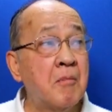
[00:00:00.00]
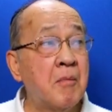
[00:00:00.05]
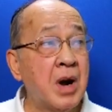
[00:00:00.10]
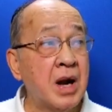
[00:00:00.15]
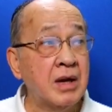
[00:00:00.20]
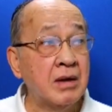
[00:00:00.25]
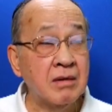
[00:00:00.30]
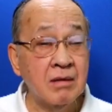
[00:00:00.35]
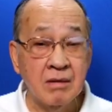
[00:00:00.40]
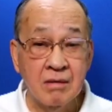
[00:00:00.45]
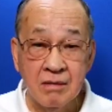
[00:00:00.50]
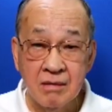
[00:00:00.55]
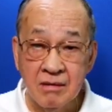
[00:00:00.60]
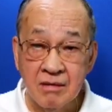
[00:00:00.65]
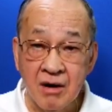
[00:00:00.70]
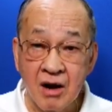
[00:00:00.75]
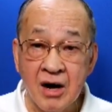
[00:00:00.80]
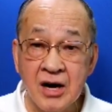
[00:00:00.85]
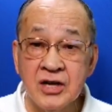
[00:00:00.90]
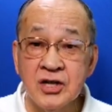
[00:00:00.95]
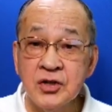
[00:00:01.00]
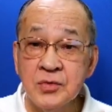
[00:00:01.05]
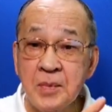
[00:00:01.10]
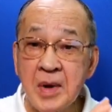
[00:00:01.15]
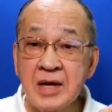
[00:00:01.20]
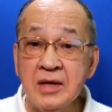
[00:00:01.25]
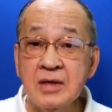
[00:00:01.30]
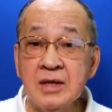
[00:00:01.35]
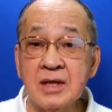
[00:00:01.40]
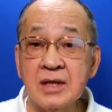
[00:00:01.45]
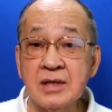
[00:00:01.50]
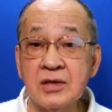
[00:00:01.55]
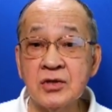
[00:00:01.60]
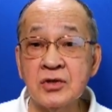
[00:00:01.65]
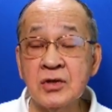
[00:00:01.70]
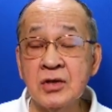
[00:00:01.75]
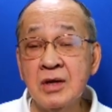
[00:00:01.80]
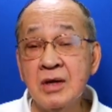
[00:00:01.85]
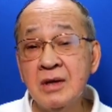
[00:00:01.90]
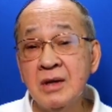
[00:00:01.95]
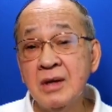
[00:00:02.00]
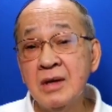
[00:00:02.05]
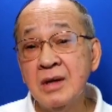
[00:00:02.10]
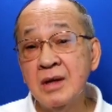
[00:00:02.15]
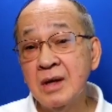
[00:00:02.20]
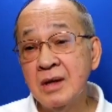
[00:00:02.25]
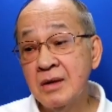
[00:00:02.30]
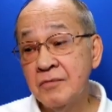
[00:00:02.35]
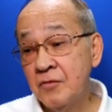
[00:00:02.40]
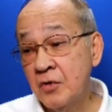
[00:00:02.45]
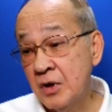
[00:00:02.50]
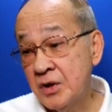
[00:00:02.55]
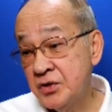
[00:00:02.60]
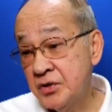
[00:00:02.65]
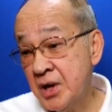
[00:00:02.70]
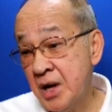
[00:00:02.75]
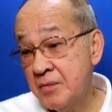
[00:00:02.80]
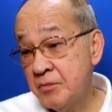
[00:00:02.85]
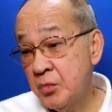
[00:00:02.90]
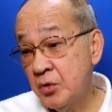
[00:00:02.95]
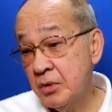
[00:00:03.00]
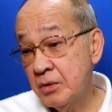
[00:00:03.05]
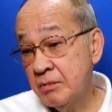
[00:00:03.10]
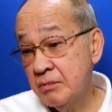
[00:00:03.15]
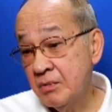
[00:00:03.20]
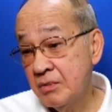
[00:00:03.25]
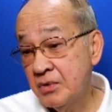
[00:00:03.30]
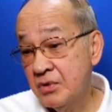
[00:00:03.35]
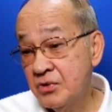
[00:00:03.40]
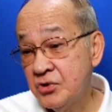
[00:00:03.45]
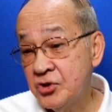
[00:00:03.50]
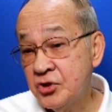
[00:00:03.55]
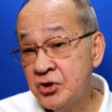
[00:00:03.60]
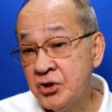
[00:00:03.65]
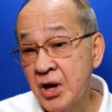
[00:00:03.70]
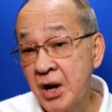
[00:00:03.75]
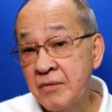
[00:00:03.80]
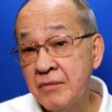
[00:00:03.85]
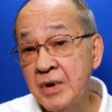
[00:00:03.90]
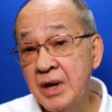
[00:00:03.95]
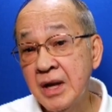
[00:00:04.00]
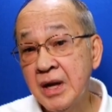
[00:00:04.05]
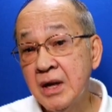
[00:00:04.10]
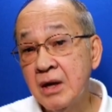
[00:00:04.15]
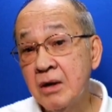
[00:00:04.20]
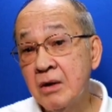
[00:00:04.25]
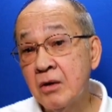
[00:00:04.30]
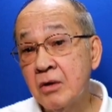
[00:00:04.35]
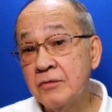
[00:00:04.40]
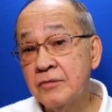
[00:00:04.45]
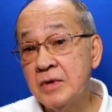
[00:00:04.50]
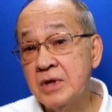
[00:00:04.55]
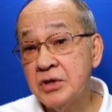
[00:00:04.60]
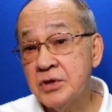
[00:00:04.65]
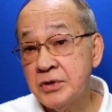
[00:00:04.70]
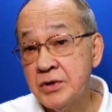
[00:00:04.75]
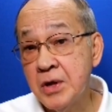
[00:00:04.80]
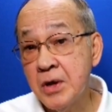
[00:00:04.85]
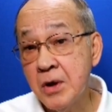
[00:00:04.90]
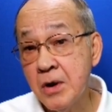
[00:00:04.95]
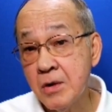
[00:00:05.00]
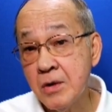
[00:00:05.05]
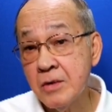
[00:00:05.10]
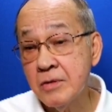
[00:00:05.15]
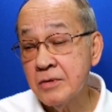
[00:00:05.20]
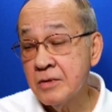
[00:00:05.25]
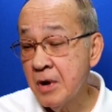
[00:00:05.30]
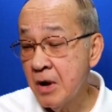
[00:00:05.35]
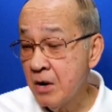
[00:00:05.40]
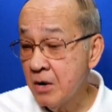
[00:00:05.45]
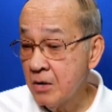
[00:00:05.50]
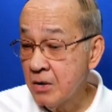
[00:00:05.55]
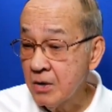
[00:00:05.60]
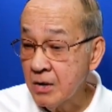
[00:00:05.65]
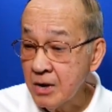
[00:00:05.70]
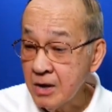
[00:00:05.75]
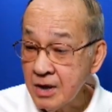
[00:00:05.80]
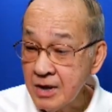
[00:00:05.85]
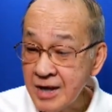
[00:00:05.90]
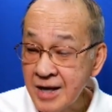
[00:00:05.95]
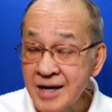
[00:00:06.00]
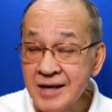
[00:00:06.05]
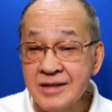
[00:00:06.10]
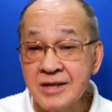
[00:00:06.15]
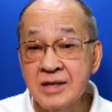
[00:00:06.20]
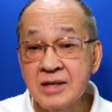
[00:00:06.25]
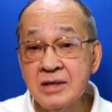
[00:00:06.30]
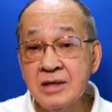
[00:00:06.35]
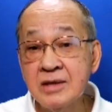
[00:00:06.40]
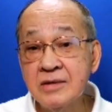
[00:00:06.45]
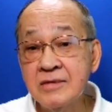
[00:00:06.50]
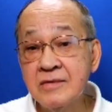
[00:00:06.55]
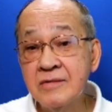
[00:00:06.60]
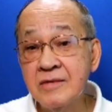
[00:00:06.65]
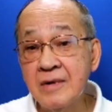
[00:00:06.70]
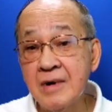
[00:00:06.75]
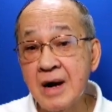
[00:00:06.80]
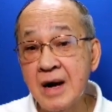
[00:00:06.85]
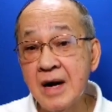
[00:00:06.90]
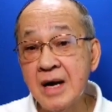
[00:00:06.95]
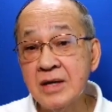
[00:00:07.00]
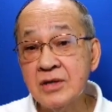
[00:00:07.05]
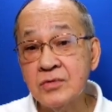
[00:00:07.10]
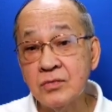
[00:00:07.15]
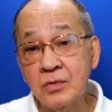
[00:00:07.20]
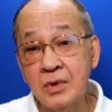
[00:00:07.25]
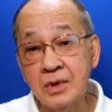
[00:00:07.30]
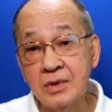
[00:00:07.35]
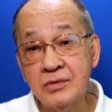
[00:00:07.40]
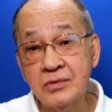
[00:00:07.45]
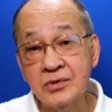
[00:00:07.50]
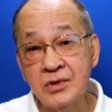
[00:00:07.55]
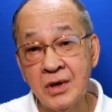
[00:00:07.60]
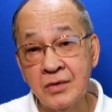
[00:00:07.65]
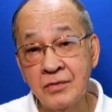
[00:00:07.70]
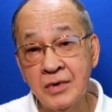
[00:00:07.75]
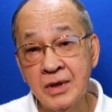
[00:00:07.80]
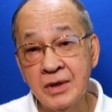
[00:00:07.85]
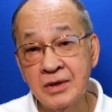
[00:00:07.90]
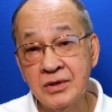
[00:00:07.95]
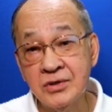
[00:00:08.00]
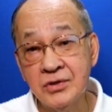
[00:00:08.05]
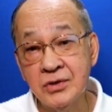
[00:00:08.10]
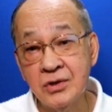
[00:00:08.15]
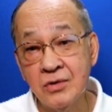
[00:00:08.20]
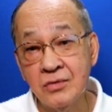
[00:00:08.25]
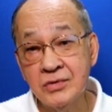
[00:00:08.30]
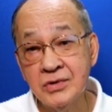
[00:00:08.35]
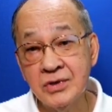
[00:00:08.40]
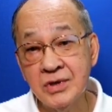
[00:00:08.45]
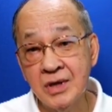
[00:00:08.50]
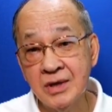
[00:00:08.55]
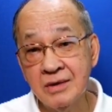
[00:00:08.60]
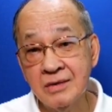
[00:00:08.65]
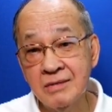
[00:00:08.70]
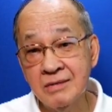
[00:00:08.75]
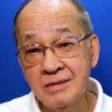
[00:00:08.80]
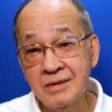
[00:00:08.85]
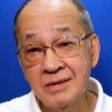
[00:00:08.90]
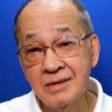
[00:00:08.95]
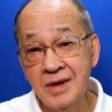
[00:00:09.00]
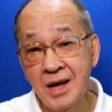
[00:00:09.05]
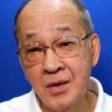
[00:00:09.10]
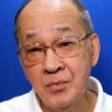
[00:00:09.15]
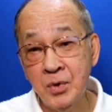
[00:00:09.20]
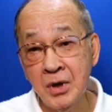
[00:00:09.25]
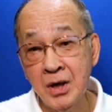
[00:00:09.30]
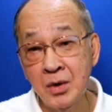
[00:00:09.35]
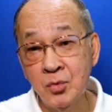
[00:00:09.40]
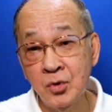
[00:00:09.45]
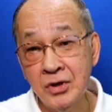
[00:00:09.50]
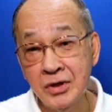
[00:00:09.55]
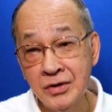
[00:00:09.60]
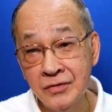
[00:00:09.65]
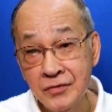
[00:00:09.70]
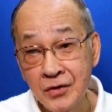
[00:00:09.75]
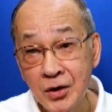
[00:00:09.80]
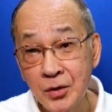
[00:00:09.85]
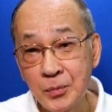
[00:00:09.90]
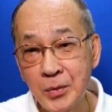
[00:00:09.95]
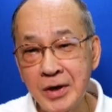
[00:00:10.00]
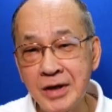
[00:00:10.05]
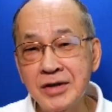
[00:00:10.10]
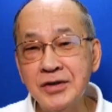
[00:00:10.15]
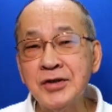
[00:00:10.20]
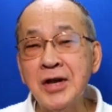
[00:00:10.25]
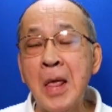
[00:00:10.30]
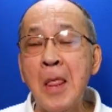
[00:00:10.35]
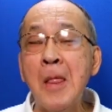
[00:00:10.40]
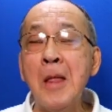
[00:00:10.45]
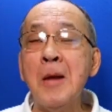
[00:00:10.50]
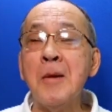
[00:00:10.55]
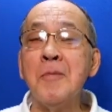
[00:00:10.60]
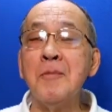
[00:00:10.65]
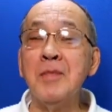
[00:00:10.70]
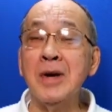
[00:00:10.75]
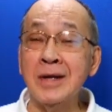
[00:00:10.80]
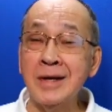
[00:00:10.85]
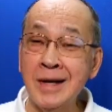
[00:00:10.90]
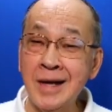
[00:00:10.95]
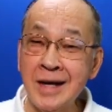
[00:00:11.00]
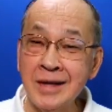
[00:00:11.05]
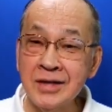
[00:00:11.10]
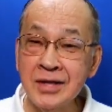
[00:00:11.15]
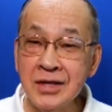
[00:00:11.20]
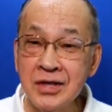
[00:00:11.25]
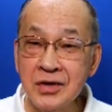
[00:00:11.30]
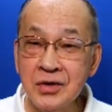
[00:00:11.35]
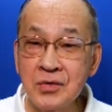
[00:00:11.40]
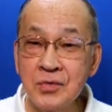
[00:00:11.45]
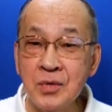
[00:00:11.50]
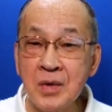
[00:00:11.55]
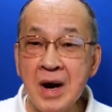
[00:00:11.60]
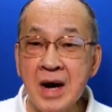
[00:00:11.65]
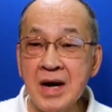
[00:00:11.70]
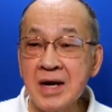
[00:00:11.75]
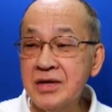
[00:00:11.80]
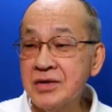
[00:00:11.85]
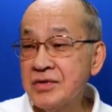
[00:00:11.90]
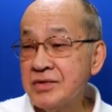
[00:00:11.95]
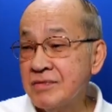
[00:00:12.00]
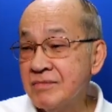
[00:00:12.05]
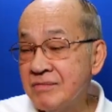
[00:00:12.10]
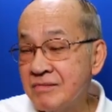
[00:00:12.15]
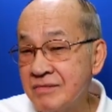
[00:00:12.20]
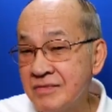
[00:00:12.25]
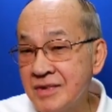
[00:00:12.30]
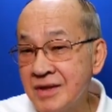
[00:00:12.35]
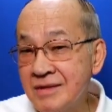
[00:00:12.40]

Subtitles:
But large maintenance, for example, shoveling of the snow, cutting the grass. Well, shoveling the snow is not applicable in the Philippines, but cutting the grass.